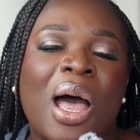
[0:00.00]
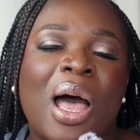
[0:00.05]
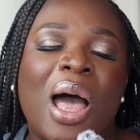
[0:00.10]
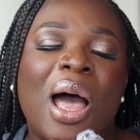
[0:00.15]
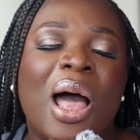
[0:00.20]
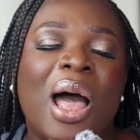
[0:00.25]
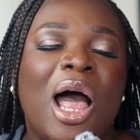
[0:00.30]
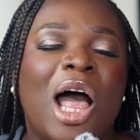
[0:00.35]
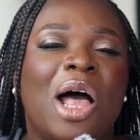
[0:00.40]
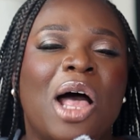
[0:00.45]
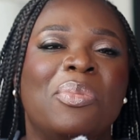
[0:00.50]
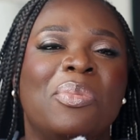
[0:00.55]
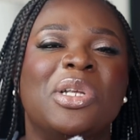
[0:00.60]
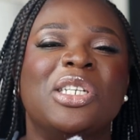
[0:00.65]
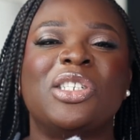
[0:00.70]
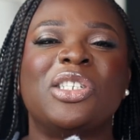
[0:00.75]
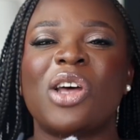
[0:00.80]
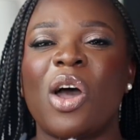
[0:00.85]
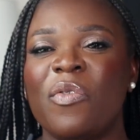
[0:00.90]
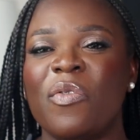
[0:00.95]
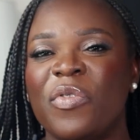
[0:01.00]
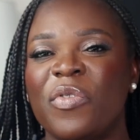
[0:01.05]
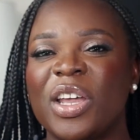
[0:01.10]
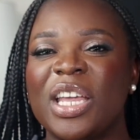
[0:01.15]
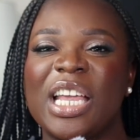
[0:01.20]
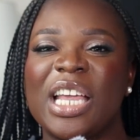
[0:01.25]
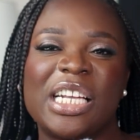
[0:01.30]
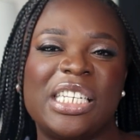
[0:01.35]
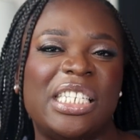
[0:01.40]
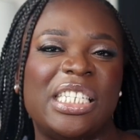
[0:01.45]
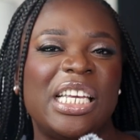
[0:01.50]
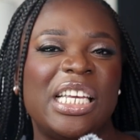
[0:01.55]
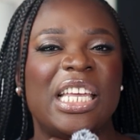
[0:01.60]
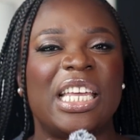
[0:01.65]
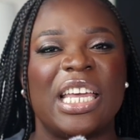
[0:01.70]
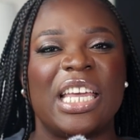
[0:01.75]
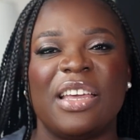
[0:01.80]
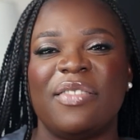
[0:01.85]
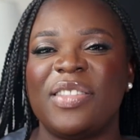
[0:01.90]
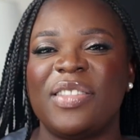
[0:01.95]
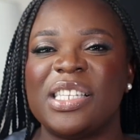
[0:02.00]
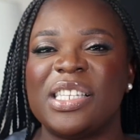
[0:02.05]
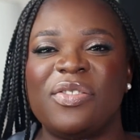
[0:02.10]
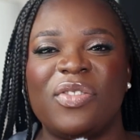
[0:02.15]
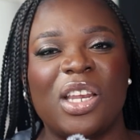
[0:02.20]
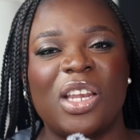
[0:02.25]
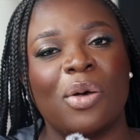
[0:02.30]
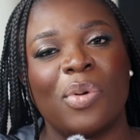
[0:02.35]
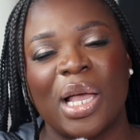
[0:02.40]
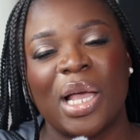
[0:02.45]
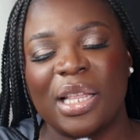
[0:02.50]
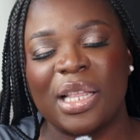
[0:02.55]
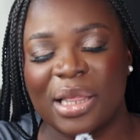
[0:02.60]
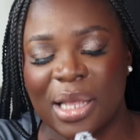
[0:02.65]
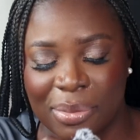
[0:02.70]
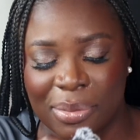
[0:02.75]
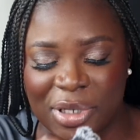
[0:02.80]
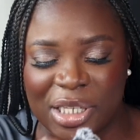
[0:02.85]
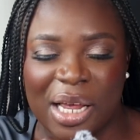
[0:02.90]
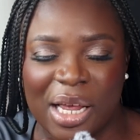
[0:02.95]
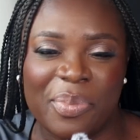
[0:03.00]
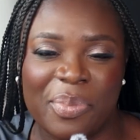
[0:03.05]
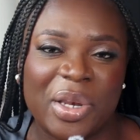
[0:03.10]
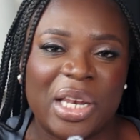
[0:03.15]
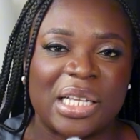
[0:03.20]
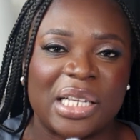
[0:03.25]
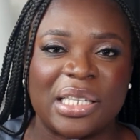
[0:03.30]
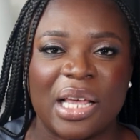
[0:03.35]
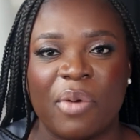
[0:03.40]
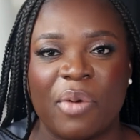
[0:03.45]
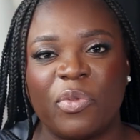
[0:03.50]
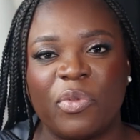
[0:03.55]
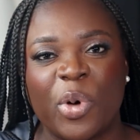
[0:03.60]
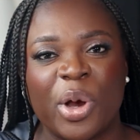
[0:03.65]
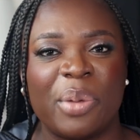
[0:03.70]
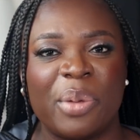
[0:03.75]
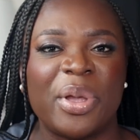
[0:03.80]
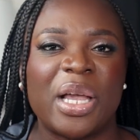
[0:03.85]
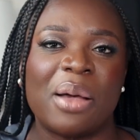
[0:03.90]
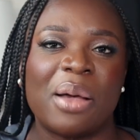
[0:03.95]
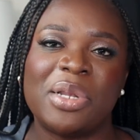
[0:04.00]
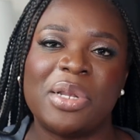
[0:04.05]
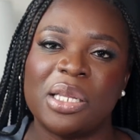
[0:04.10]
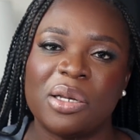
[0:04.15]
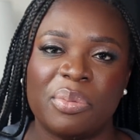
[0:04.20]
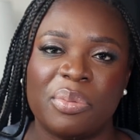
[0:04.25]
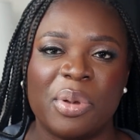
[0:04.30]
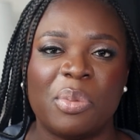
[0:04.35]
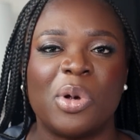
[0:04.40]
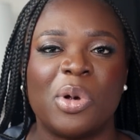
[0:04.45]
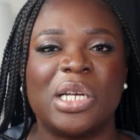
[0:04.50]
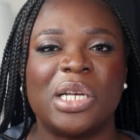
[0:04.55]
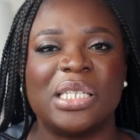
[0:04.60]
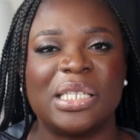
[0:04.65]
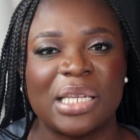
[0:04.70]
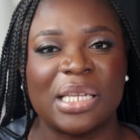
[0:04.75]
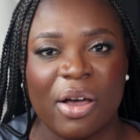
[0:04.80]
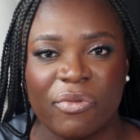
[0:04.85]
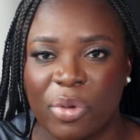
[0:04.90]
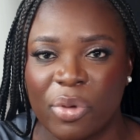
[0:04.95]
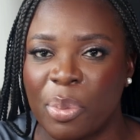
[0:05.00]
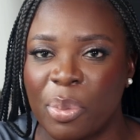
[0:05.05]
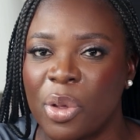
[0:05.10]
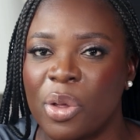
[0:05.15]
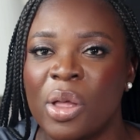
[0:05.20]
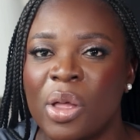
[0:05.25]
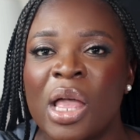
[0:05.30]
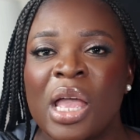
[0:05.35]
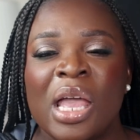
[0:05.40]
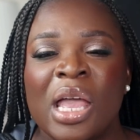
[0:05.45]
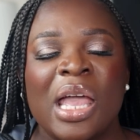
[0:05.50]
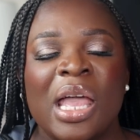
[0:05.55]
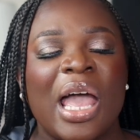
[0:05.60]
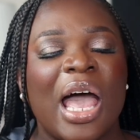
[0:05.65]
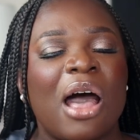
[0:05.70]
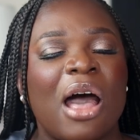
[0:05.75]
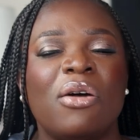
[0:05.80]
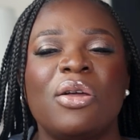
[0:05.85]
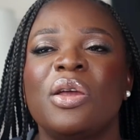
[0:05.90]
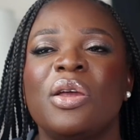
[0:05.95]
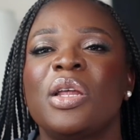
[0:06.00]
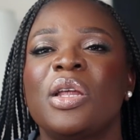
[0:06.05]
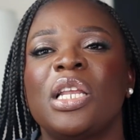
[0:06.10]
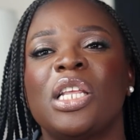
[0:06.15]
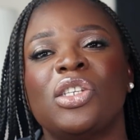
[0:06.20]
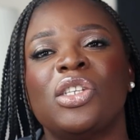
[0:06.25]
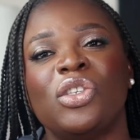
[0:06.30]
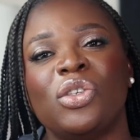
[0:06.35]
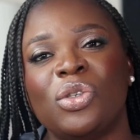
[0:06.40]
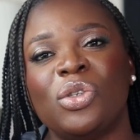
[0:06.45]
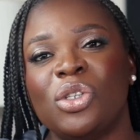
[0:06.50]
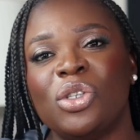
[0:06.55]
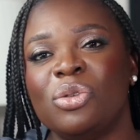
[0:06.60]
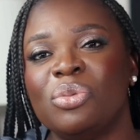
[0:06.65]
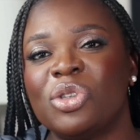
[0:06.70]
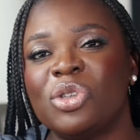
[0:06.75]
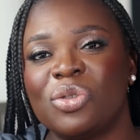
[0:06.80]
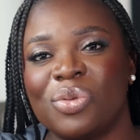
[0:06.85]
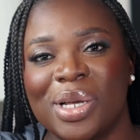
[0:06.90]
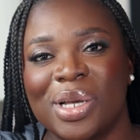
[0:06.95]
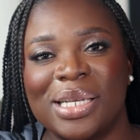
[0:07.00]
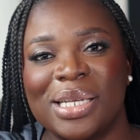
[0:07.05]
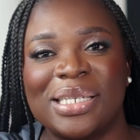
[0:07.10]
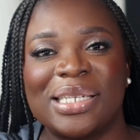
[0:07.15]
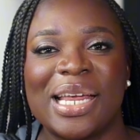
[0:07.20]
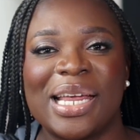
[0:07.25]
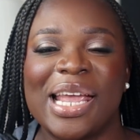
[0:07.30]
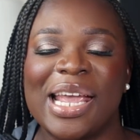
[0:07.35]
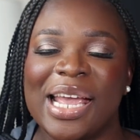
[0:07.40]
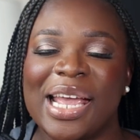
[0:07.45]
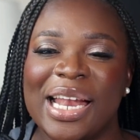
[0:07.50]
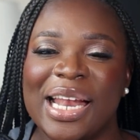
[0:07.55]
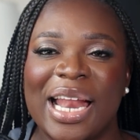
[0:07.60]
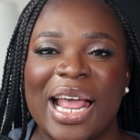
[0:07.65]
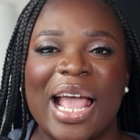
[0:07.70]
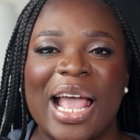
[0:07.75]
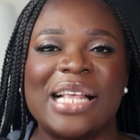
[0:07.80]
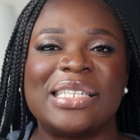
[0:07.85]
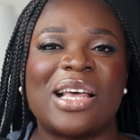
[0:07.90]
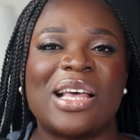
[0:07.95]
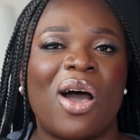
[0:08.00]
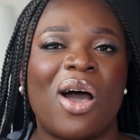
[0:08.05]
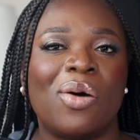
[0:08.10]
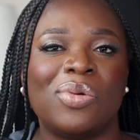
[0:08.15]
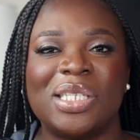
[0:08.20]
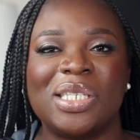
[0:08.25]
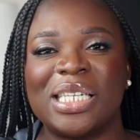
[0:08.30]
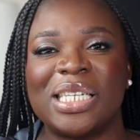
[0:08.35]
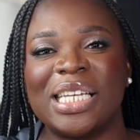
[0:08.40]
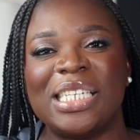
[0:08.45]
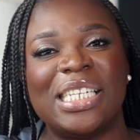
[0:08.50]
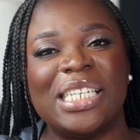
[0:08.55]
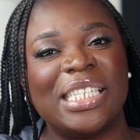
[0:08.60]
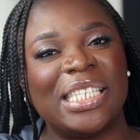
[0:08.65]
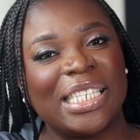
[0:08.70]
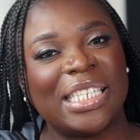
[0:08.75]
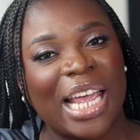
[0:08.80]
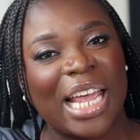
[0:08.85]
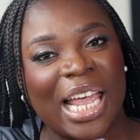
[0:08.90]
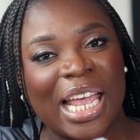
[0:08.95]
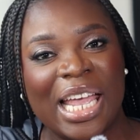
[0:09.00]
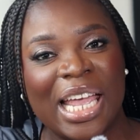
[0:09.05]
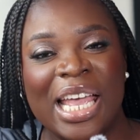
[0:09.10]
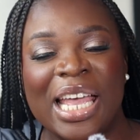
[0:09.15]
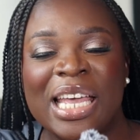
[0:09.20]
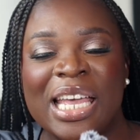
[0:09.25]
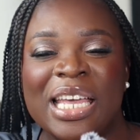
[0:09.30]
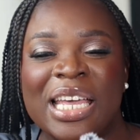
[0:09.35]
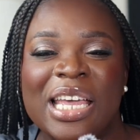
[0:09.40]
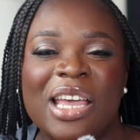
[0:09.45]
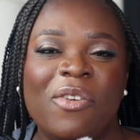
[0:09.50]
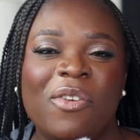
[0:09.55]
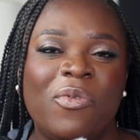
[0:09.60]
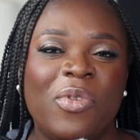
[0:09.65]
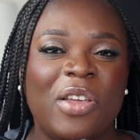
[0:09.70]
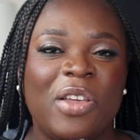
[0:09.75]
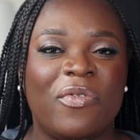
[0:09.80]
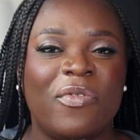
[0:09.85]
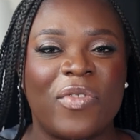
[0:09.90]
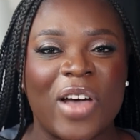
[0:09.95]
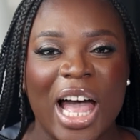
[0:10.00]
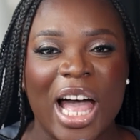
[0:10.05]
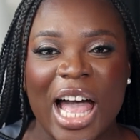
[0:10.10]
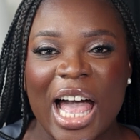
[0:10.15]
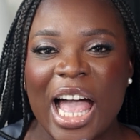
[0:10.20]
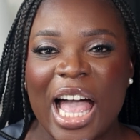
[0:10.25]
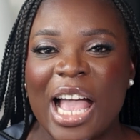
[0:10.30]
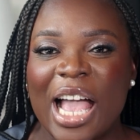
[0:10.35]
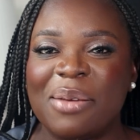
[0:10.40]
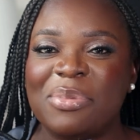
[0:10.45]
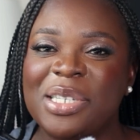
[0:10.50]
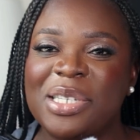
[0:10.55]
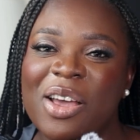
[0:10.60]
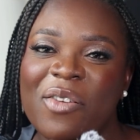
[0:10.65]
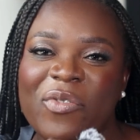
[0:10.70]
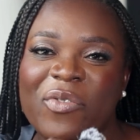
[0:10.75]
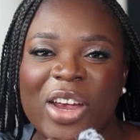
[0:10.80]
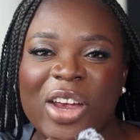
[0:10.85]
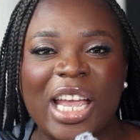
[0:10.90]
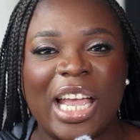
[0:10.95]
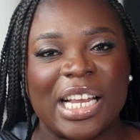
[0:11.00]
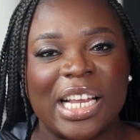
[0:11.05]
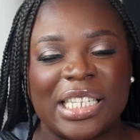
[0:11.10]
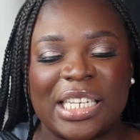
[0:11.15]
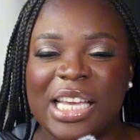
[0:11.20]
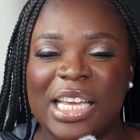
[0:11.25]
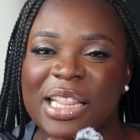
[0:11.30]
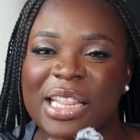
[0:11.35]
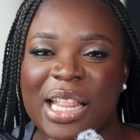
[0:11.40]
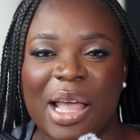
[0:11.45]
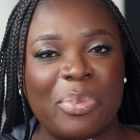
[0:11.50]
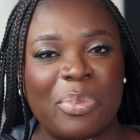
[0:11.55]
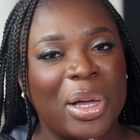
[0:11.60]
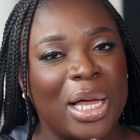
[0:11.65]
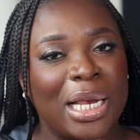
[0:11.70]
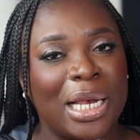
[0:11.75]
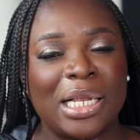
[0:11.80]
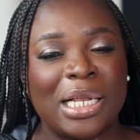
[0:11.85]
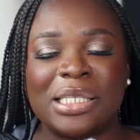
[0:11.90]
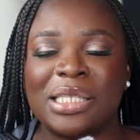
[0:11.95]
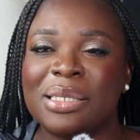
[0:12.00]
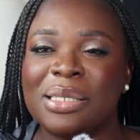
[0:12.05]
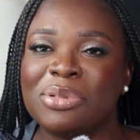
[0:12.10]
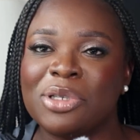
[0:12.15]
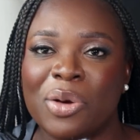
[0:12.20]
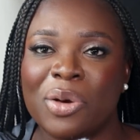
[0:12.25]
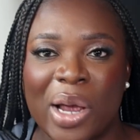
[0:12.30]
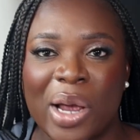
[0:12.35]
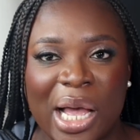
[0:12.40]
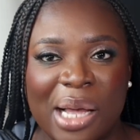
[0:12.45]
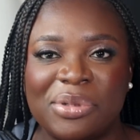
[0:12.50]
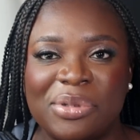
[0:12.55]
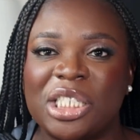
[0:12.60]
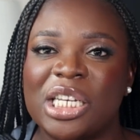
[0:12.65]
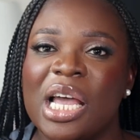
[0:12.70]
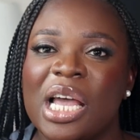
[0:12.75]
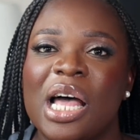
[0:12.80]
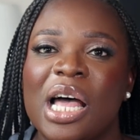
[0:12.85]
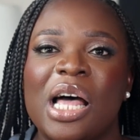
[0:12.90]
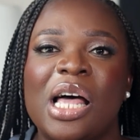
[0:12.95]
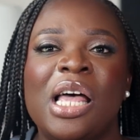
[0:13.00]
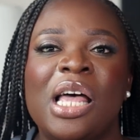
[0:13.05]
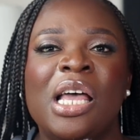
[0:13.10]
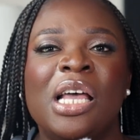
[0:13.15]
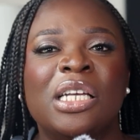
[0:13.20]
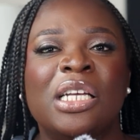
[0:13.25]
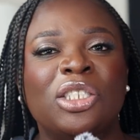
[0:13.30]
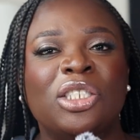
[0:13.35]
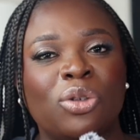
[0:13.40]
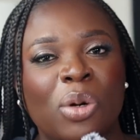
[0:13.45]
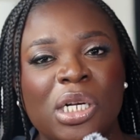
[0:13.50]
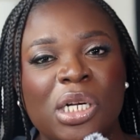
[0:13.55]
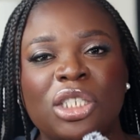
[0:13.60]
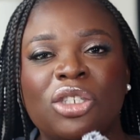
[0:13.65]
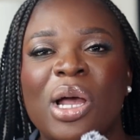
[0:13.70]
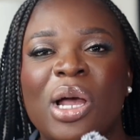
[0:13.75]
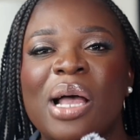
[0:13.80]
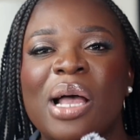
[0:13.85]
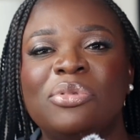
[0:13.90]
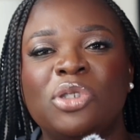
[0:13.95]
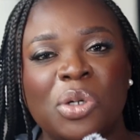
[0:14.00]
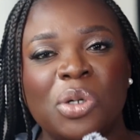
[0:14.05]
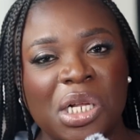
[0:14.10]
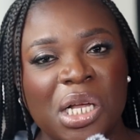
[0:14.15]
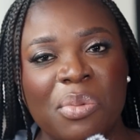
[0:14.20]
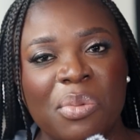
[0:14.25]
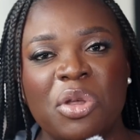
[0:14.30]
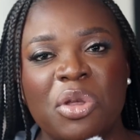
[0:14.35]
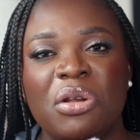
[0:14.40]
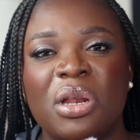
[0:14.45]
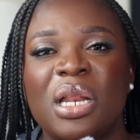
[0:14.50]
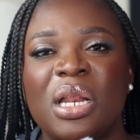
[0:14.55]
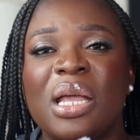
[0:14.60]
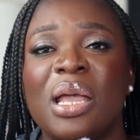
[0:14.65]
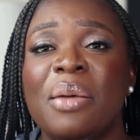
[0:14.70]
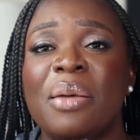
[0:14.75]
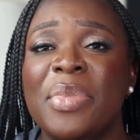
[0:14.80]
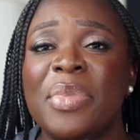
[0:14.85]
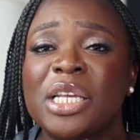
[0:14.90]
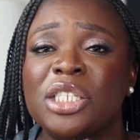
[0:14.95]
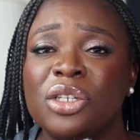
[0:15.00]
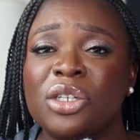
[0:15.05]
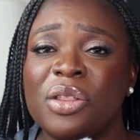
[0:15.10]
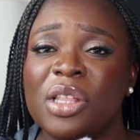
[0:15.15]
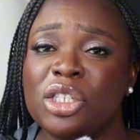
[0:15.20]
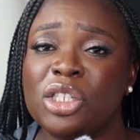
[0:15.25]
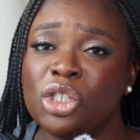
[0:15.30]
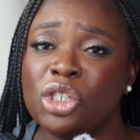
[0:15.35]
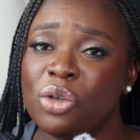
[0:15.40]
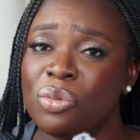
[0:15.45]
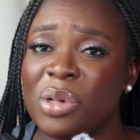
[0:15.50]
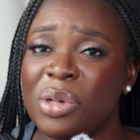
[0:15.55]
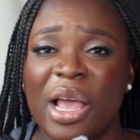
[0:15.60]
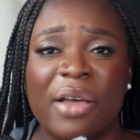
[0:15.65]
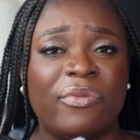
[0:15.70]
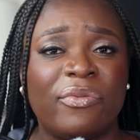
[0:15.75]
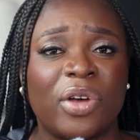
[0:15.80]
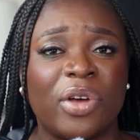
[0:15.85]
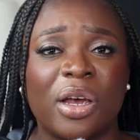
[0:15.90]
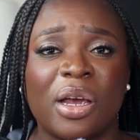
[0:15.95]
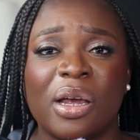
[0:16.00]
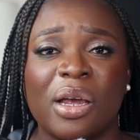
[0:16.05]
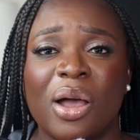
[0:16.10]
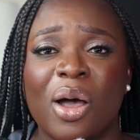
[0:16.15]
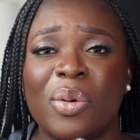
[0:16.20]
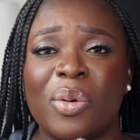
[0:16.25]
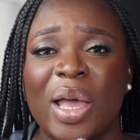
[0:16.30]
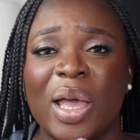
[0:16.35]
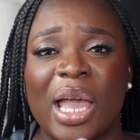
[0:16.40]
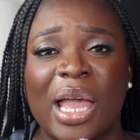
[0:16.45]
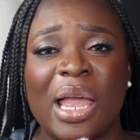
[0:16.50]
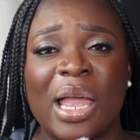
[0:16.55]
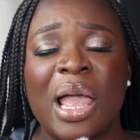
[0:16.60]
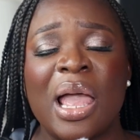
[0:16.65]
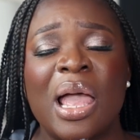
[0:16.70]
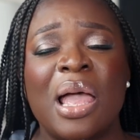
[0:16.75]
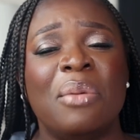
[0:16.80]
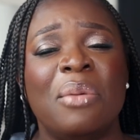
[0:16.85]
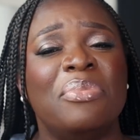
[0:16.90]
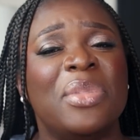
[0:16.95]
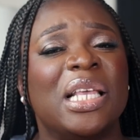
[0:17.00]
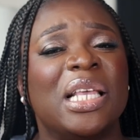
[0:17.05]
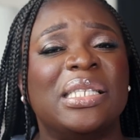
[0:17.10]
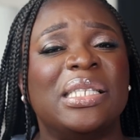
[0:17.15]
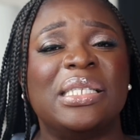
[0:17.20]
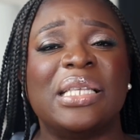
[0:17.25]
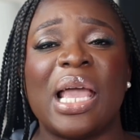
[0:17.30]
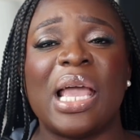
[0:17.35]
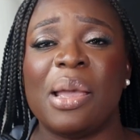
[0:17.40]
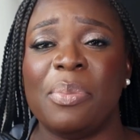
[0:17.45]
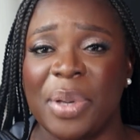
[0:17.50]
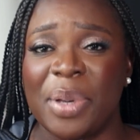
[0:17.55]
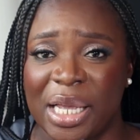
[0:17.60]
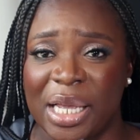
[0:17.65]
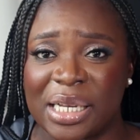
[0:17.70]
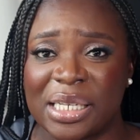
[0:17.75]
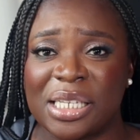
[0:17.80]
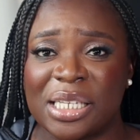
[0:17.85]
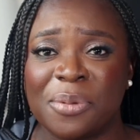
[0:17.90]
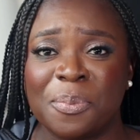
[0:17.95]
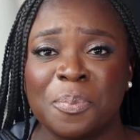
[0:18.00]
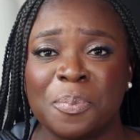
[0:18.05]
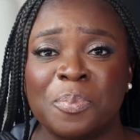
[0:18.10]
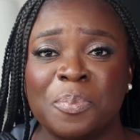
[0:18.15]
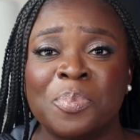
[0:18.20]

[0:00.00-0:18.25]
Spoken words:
Don't forget to give this video a thumbs up. It does help for it to become a little bit more discoverable out here in these YouTube streets. And as I always like to say, if we vibe, don't forget to hit that button and subscribe, child. Join the tribe, join the community, and make sure that you never, okay, miss a beat.